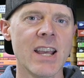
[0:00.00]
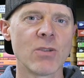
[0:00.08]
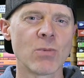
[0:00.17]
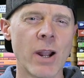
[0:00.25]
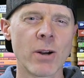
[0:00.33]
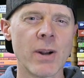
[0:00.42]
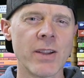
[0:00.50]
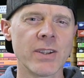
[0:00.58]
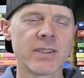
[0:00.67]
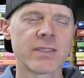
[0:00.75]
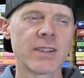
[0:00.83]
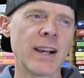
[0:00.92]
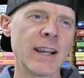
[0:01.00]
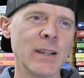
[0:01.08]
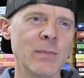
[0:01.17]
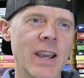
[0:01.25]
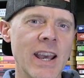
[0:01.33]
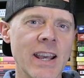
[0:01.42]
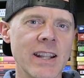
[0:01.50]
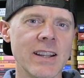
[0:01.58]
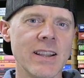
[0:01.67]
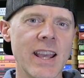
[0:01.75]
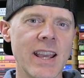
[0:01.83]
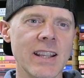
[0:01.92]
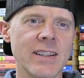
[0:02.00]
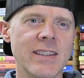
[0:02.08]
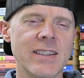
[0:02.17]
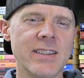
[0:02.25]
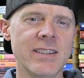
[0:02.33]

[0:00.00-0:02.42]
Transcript: right around this time, and they